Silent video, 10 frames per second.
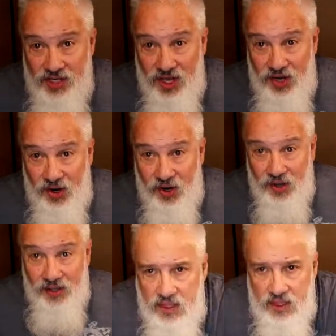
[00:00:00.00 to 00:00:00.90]
color.
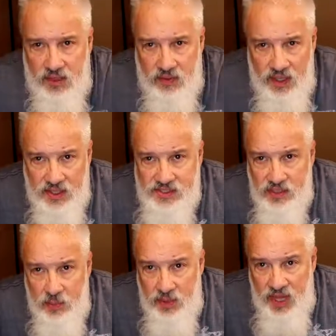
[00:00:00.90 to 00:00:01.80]
Well, let's
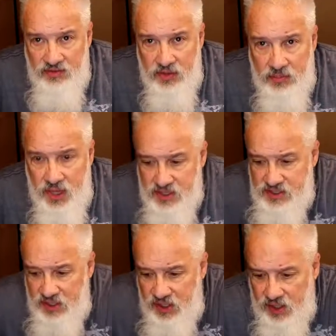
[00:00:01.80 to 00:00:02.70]
see what we have in the box
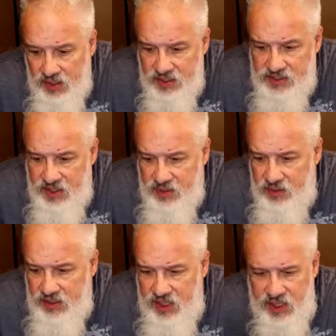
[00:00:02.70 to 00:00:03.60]
here. Looks like
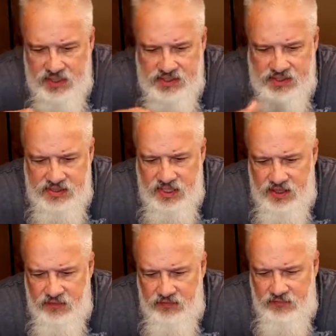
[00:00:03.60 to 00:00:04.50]
we got a set
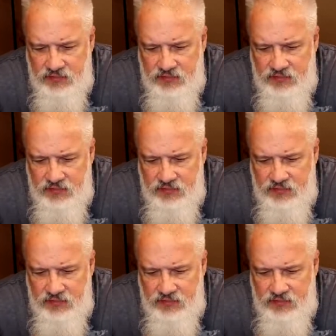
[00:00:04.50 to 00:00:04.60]
of